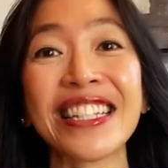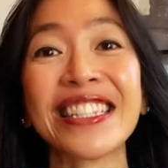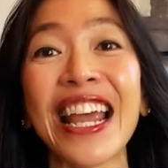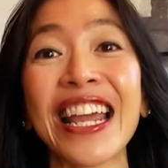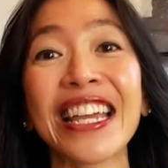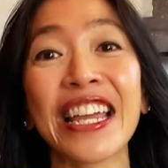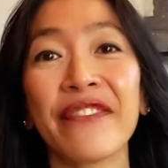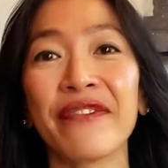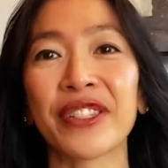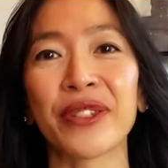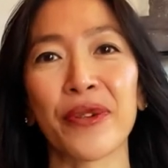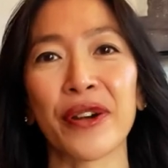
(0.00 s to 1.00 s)
Take
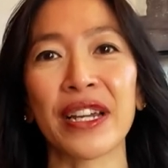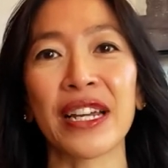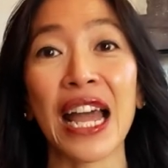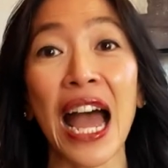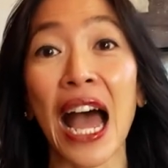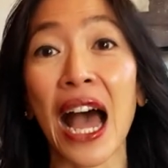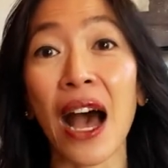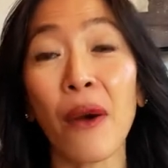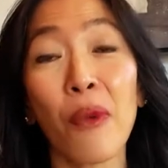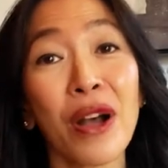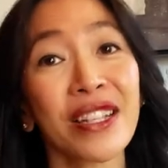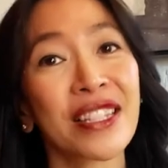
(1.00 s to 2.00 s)
inventory. How
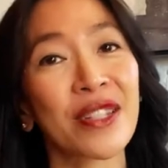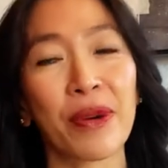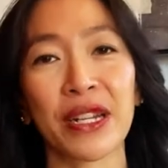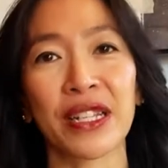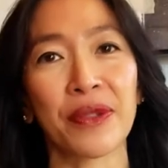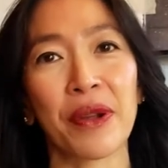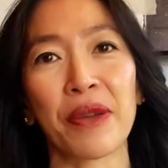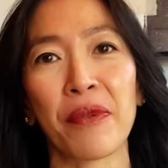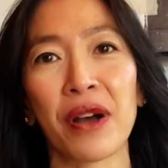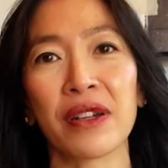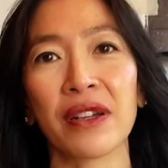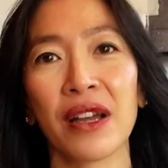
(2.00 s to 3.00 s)
was
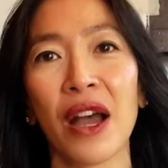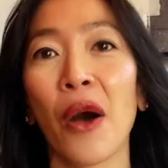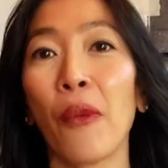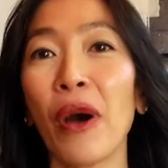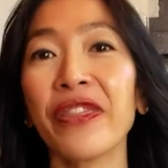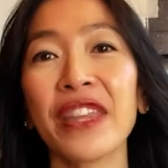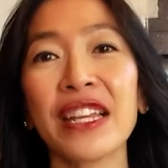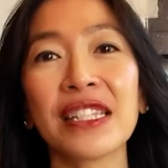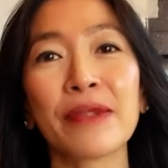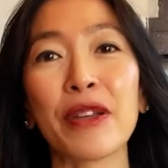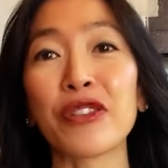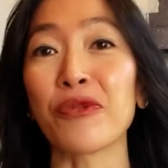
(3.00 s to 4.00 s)
2021? What
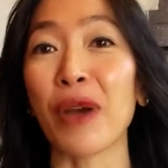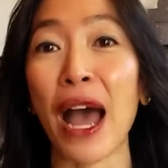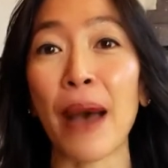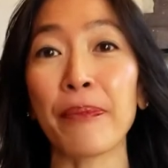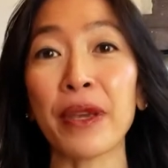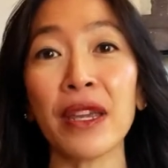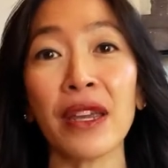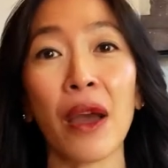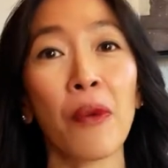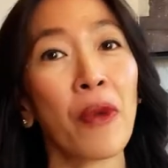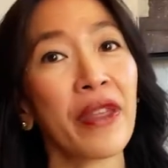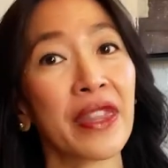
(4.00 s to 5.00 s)
things made you happy
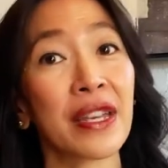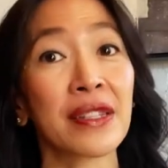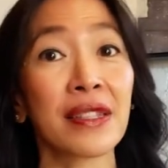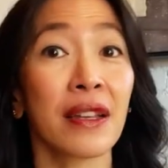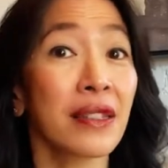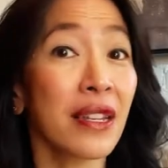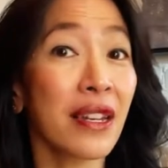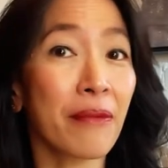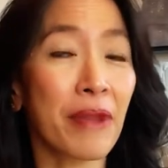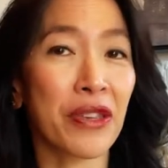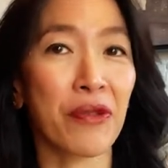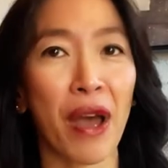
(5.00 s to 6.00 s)
and what things didn't
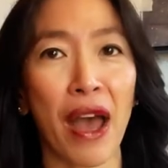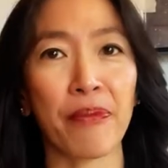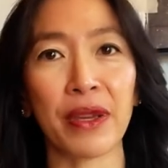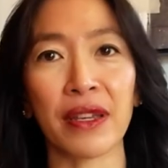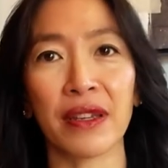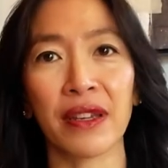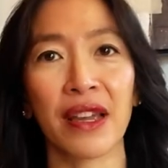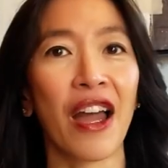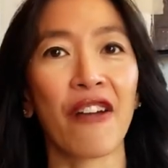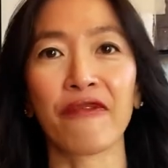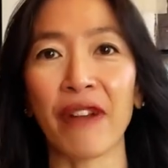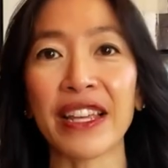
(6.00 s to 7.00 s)
make you happy?
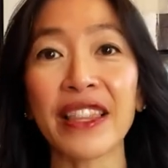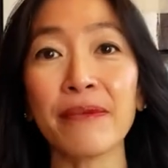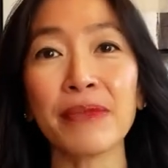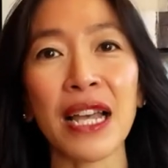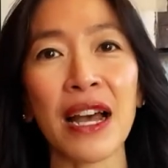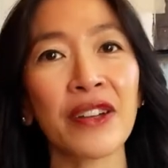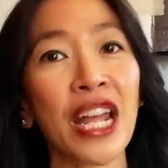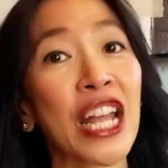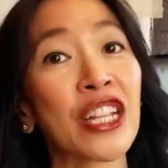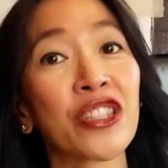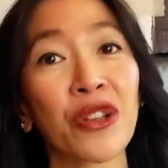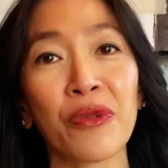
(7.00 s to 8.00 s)
Write them down
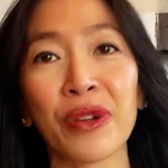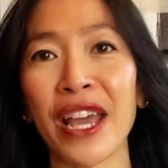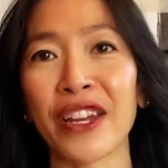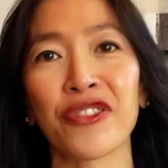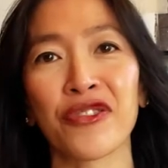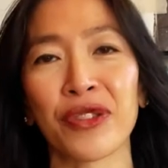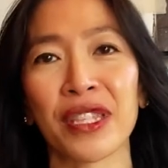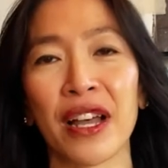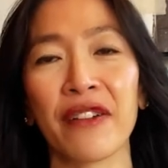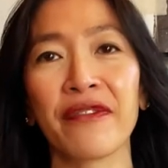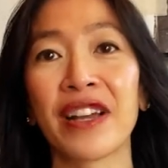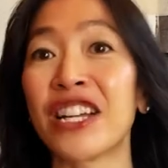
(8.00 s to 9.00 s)
and don't edit
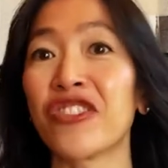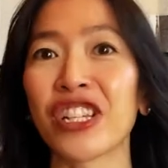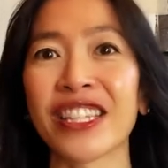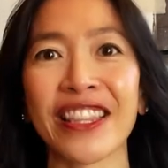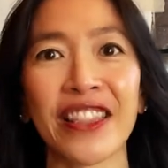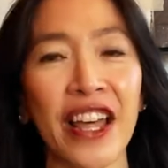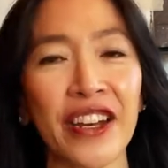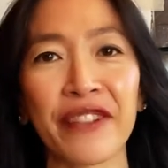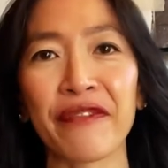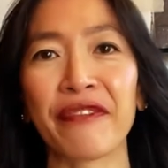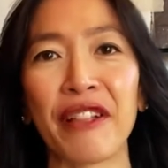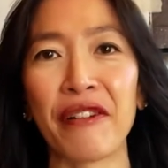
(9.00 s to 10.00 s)
yourself. Just let it
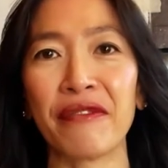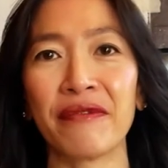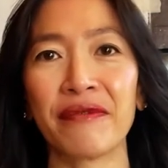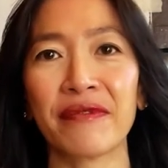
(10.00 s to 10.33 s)
flow.